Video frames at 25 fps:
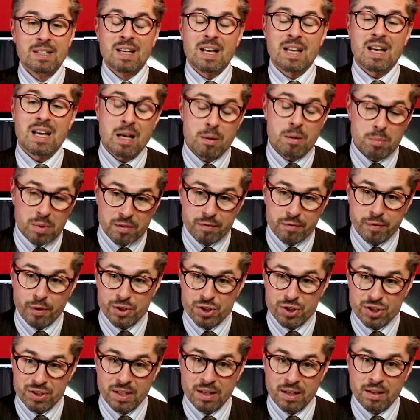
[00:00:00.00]

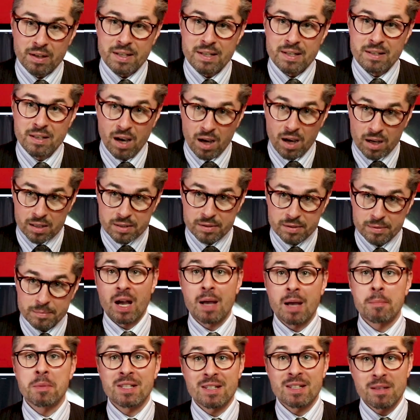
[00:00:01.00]
Unfortunately not.
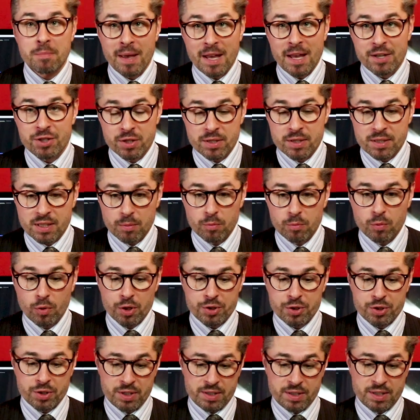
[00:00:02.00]
I mean, imagine some
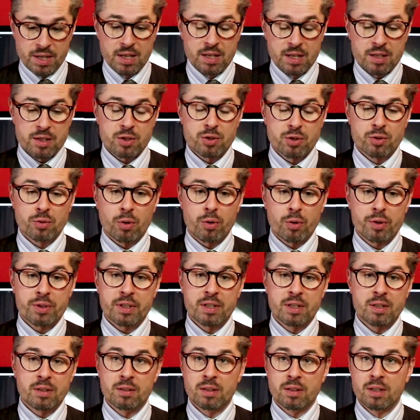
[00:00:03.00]
watches stored
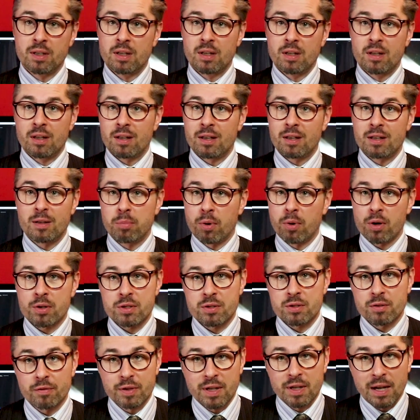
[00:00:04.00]
in a
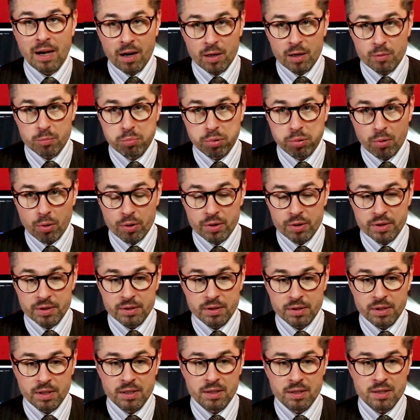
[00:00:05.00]
box of cardboard
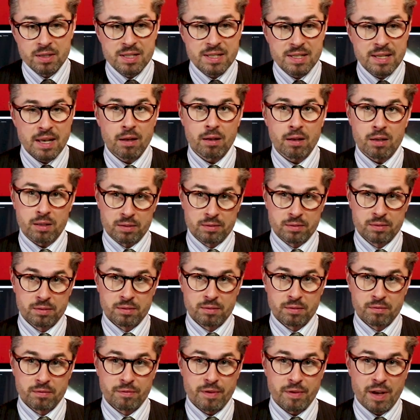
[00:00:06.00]
in a cellar,
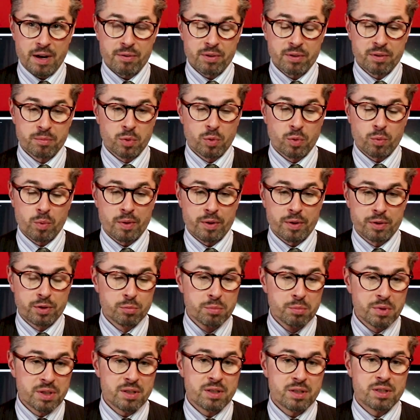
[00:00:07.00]
with
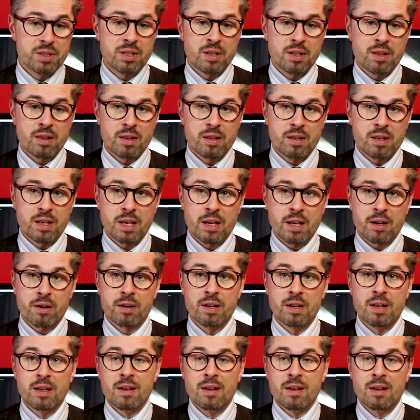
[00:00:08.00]
humidity in the air.